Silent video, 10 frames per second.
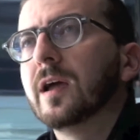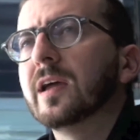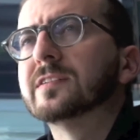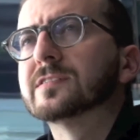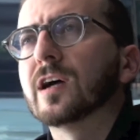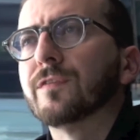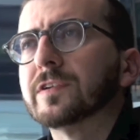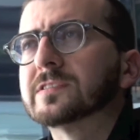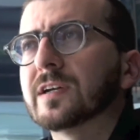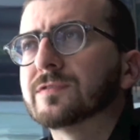it's tough.
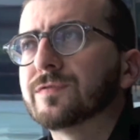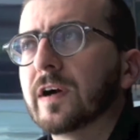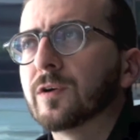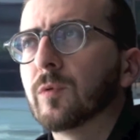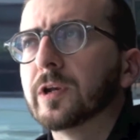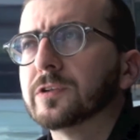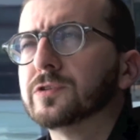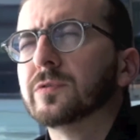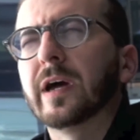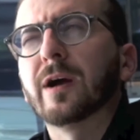It's tough to find a way to
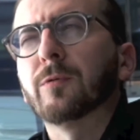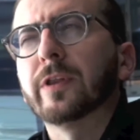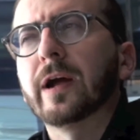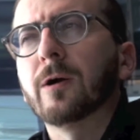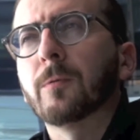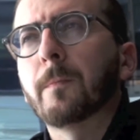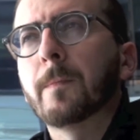do that without